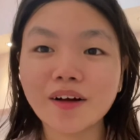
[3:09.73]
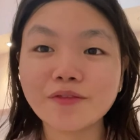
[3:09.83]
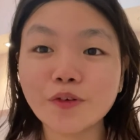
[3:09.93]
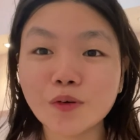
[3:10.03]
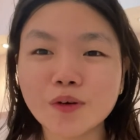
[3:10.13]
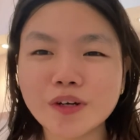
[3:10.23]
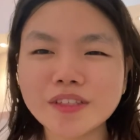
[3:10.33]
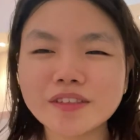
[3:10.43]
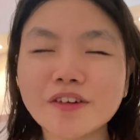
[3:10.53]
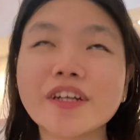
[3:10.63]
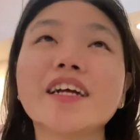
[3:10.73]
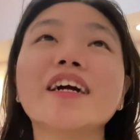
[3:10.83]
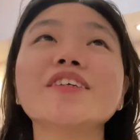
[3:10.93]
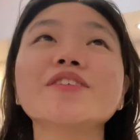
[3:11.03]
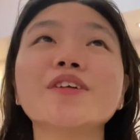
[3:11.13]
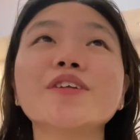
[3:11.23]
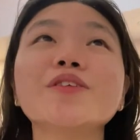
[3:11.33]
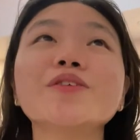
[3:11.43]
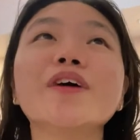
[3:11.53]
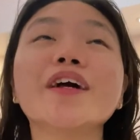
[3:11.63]
focus, or like I started
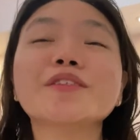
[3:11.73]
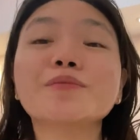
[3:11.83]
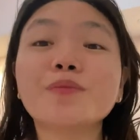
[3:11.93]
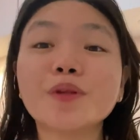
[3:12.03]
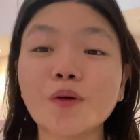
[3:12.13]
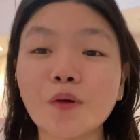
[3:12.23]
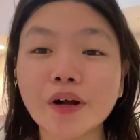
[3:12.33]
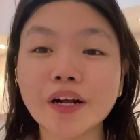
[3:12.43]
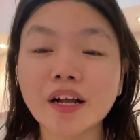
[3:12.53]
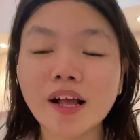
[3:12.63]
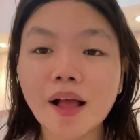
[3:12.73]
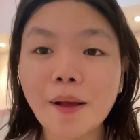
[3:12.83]
to explore